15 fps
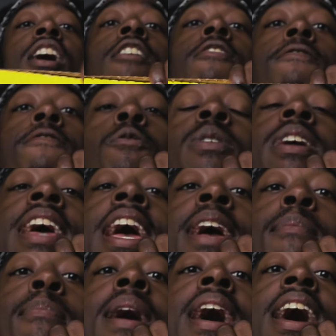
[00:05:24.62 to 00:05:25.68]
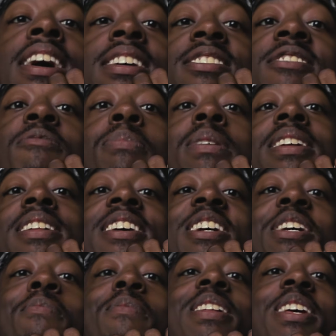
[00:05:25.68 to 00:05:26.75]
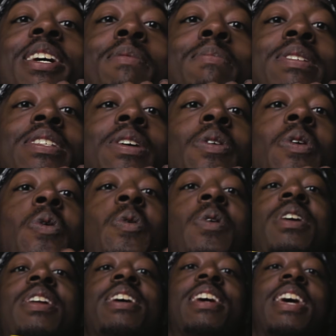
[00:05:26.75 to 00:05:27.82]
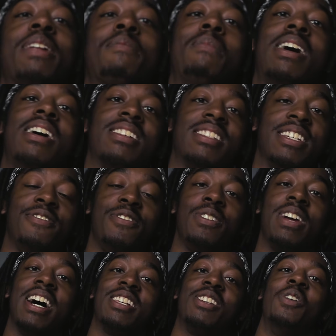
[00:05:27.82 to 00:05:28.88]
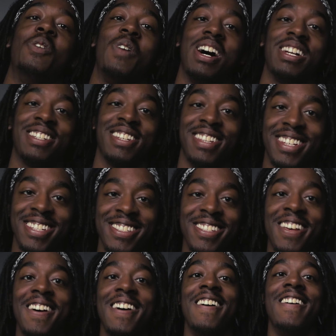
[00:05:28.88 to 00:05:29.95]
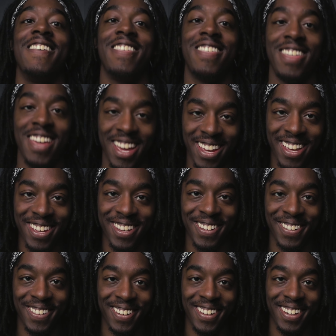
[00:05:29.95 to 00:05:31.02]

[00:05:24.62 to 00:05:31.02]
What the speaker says: of 48 packs of peanut M&Ms. So Courtney and Miles, if you guys are watching this, thank you.